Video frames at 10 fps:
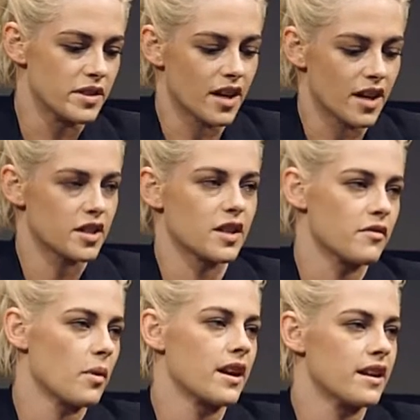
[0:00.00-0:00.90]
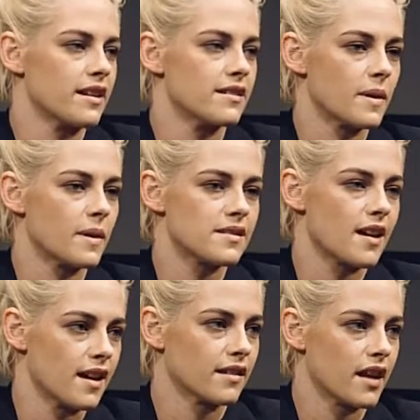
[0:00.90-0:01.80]
reduction of what it is by
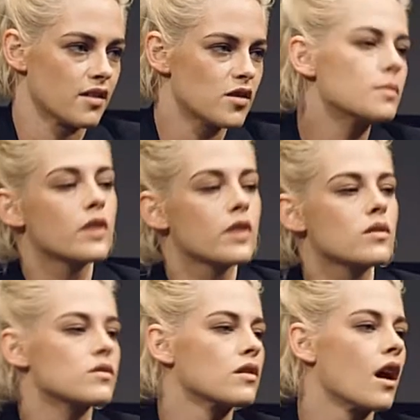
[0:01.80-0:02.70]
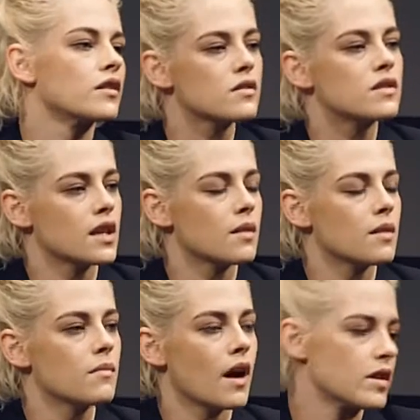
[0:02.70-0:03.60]
saying like, do you believe in ghosts or not? Do you see
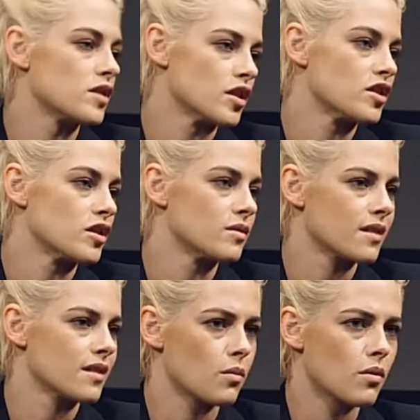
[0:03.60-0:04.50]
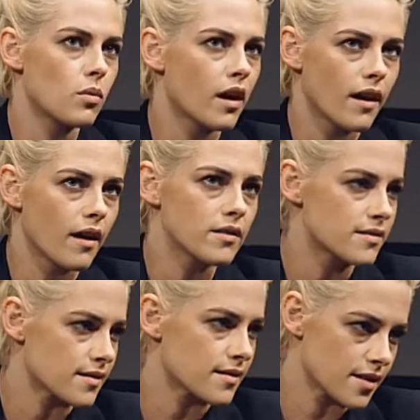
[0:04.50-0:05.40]
them? Have they touched you? It's like, well, what
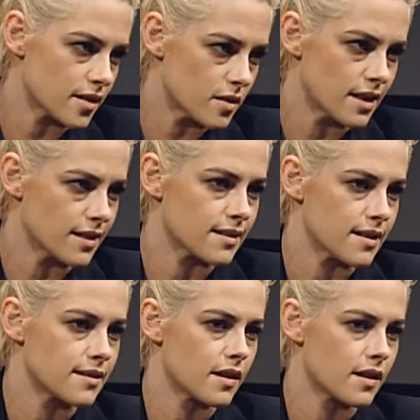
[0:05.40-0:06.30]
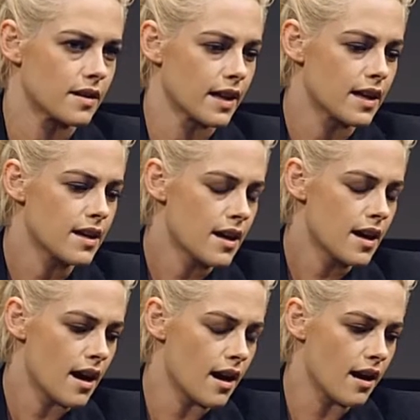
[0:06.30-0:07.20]
else doesn't touch you that exists? You know? And like,
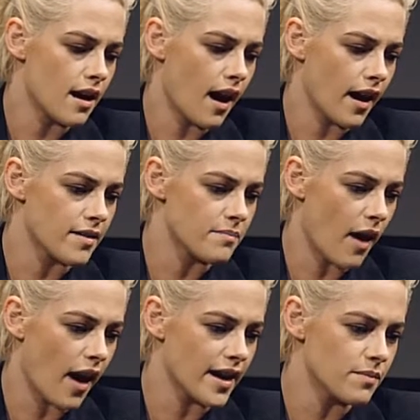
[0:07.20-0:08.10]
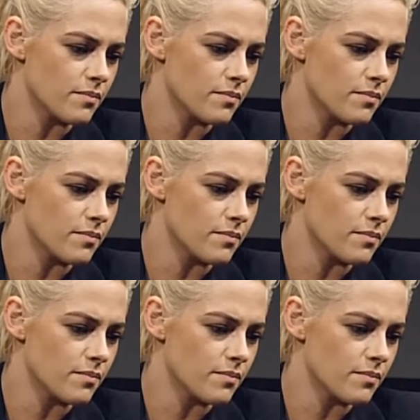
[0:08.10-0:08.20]
I